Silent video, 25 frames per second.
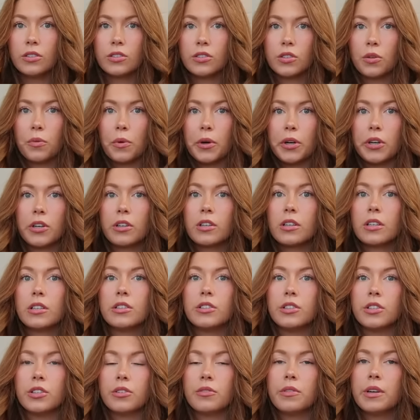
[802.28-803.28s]
So what you're
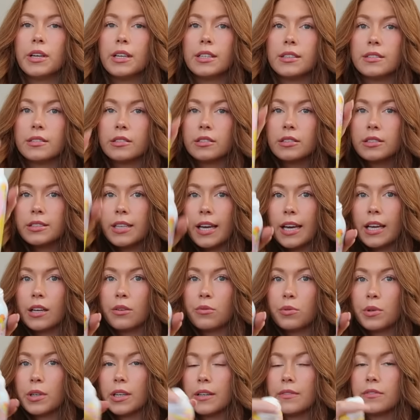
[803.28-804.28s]
gonna do is
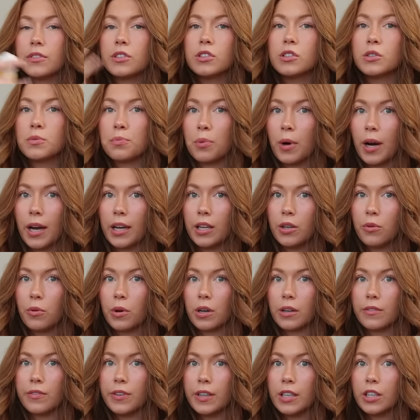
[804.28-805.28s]
take whatever spray you
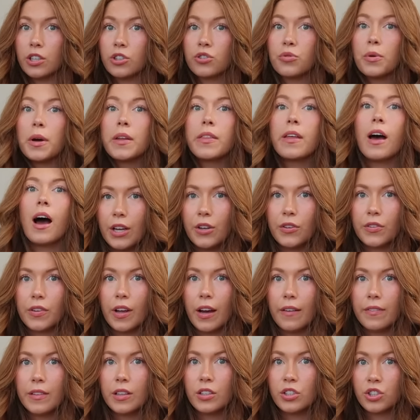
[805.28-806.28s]
wanna finish with. I used
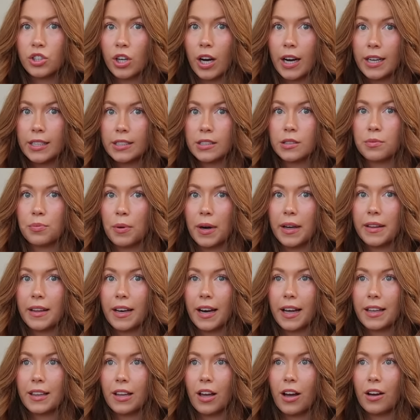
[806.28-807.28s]
to have this shine spray
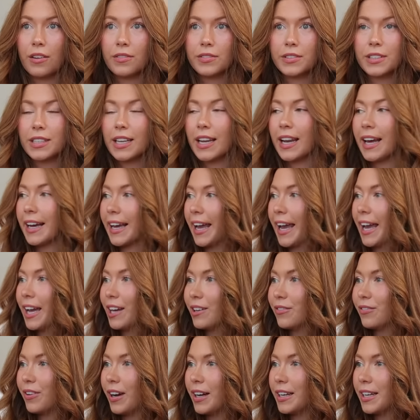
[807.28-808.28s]
that I loved and I
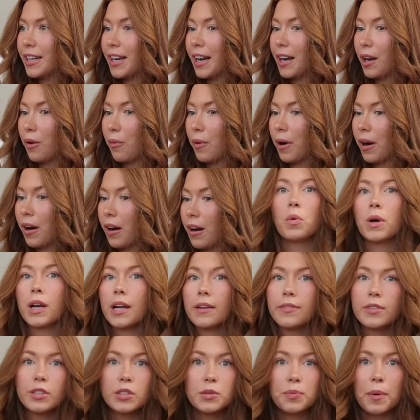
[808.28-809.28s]
can't find it anywhere.
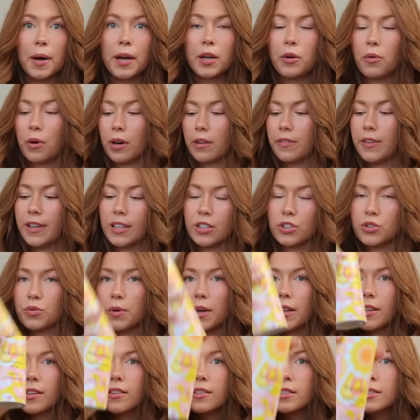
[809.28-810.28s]
Whatever spray you wanna finish
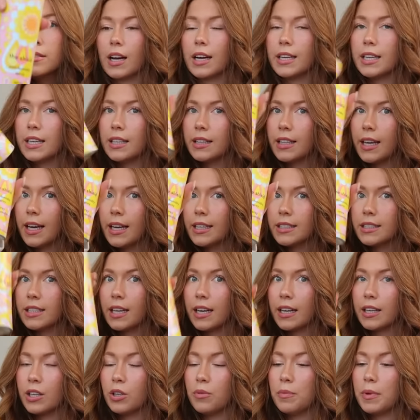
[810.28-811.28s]
with. I need the
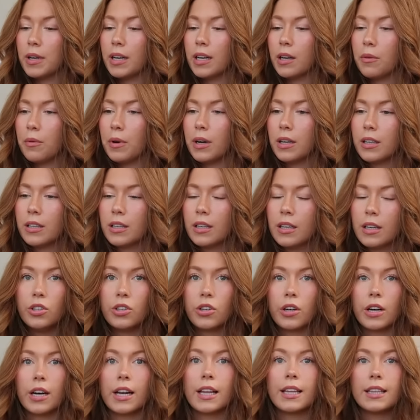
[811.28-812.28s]
anti-humidity one.
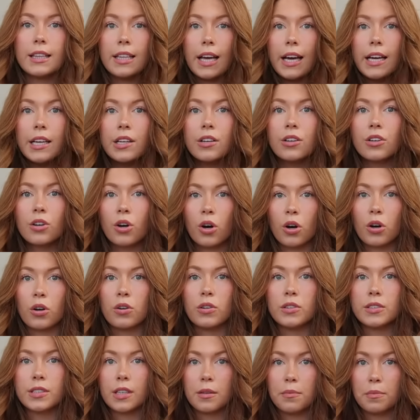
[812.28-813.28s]
You're gonna let your
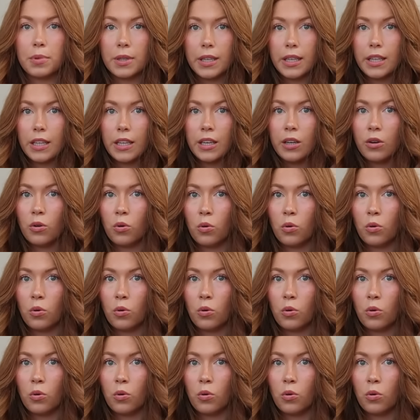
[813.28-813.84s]
curls completely